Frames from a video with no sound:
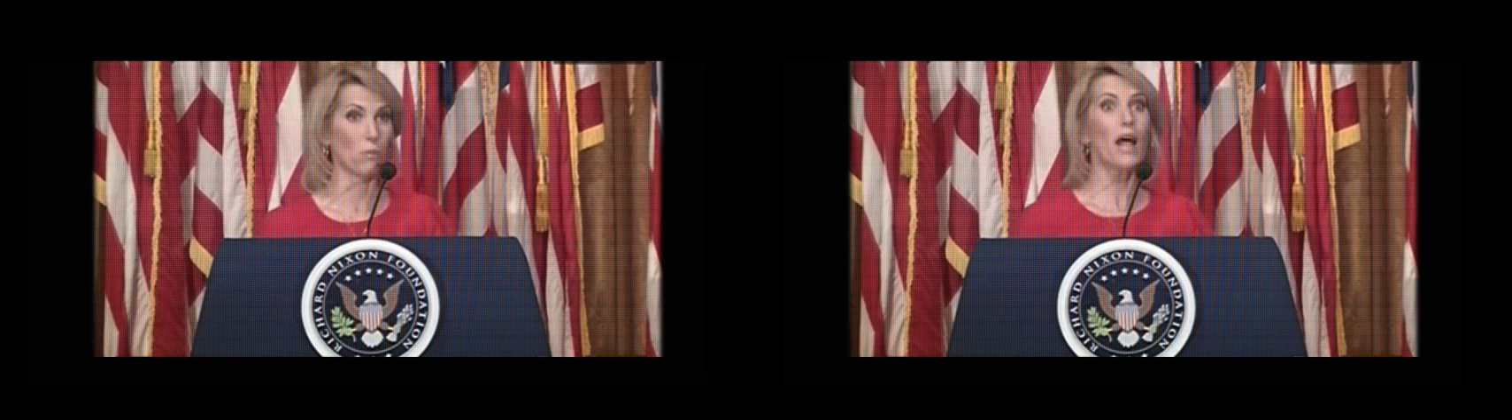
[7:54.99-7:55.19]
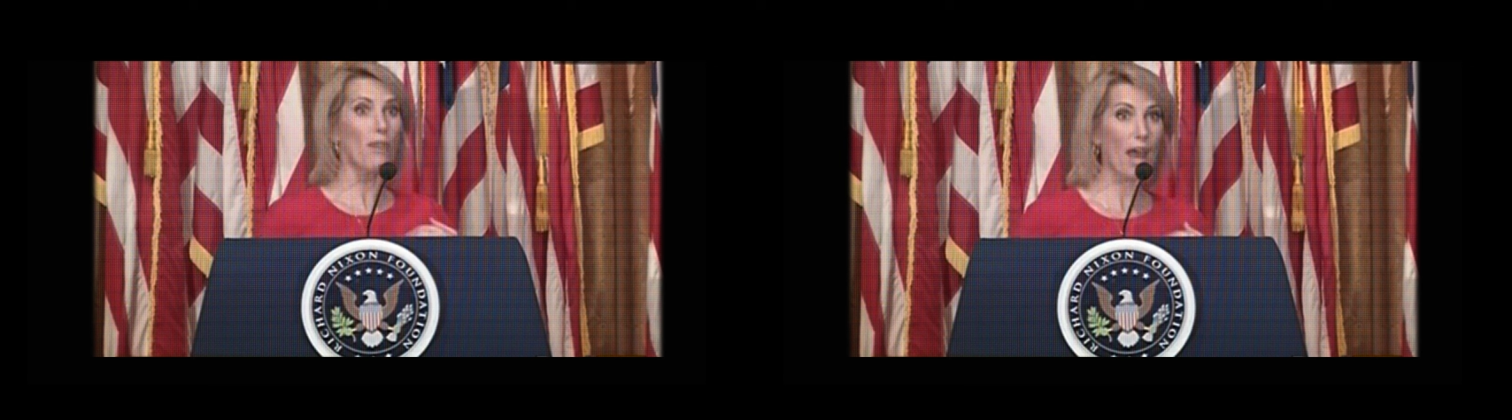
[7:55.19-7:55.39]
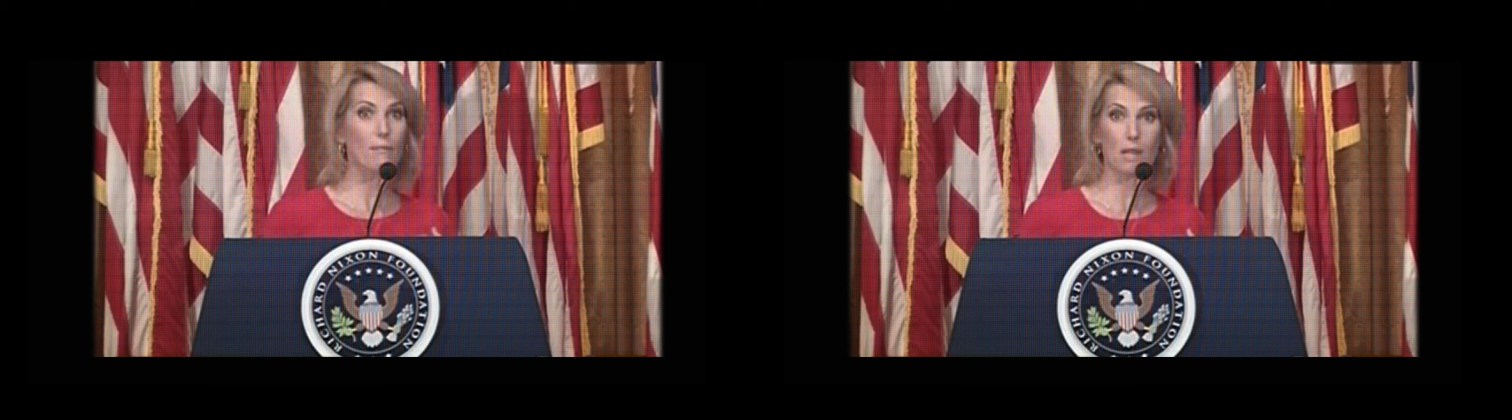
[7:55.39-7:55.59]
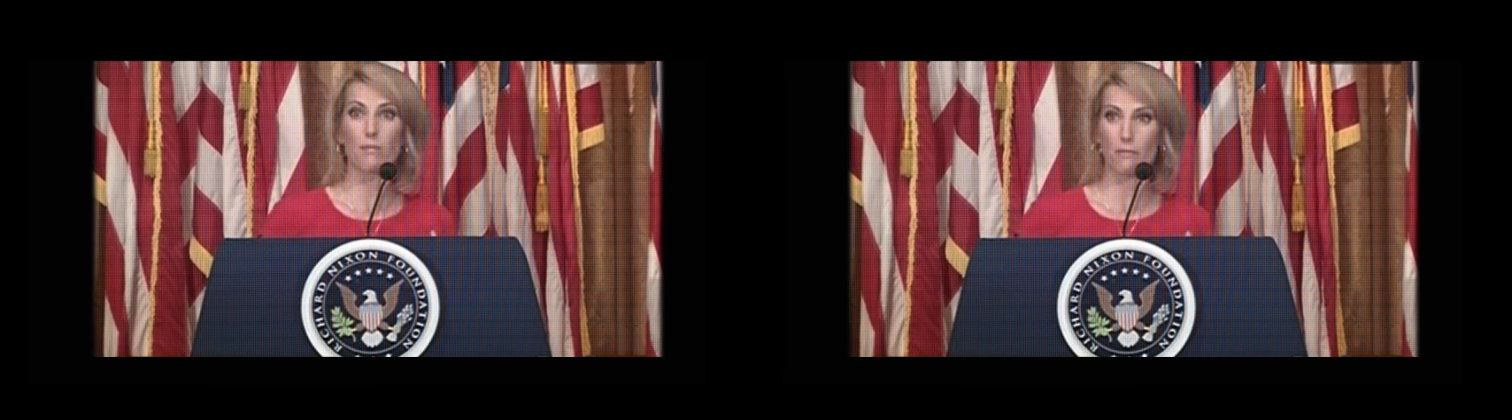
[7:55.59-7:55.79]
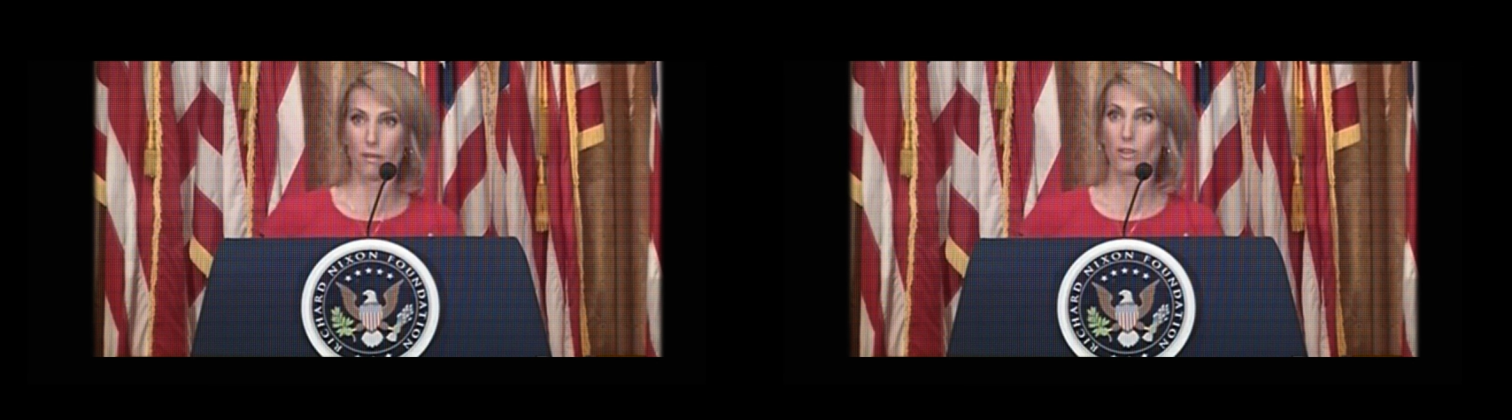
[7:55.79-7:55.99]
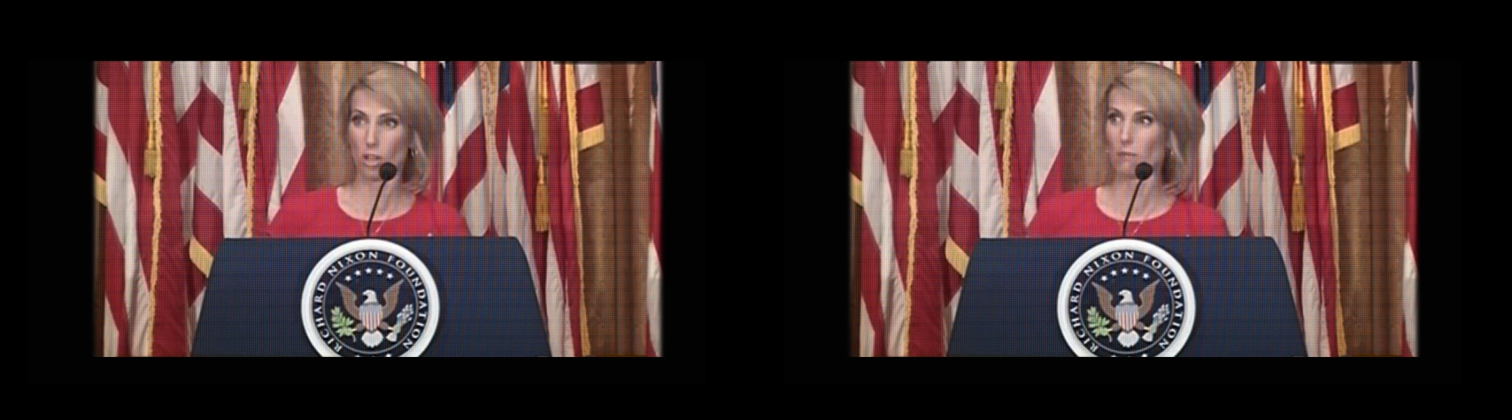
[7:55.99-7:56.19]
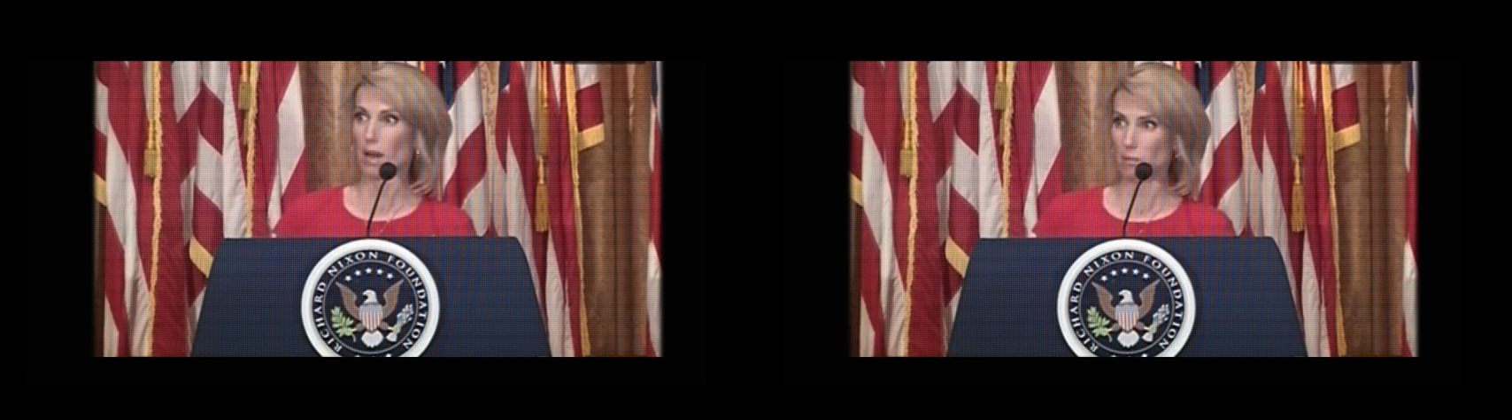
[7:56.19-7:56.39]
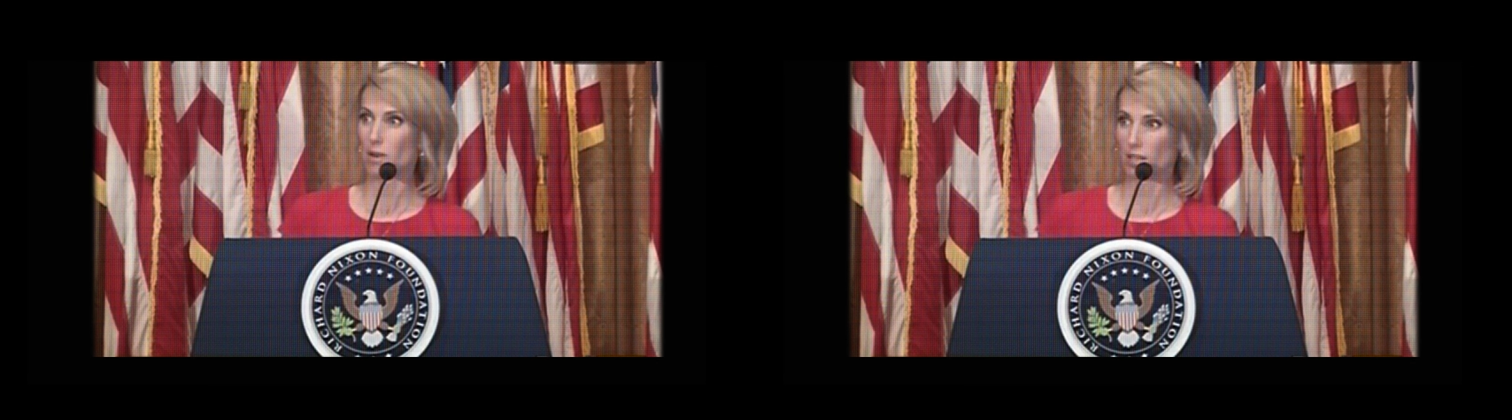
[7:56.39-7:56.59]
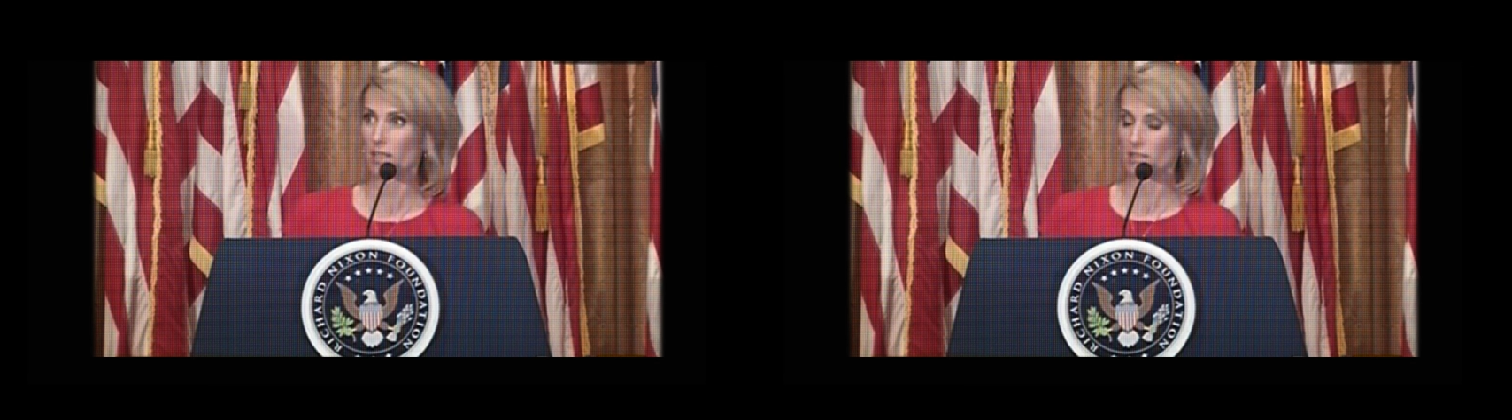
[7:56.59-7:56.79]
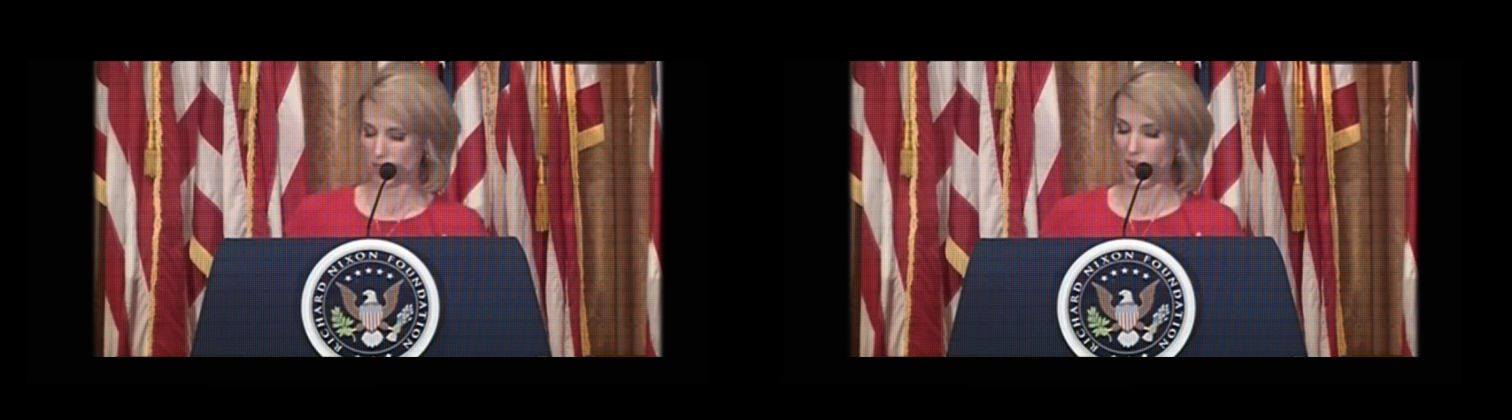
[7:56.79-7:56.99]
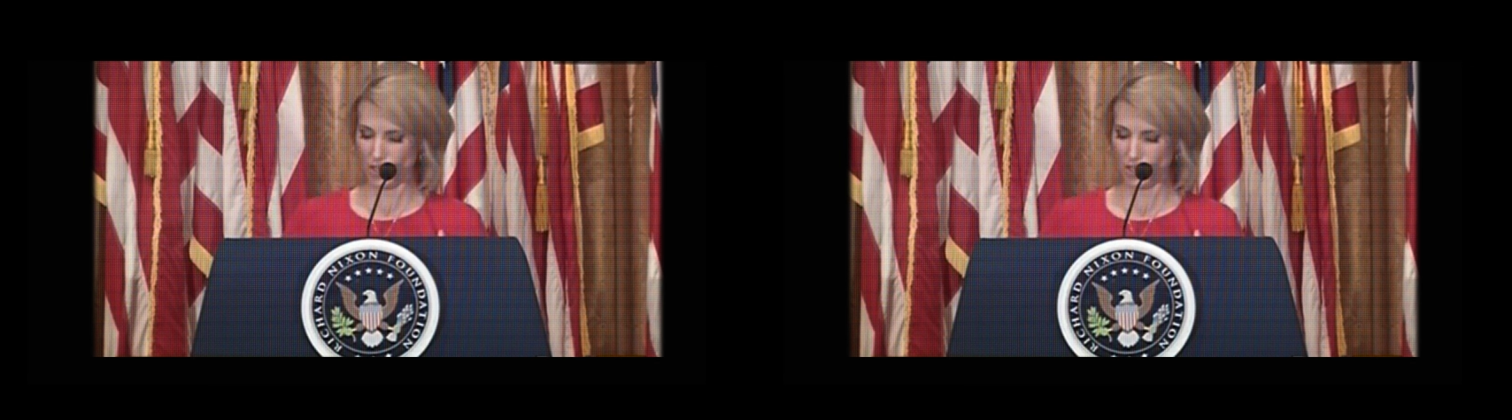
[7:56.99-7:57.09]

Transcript: That made me feel good about Americans' national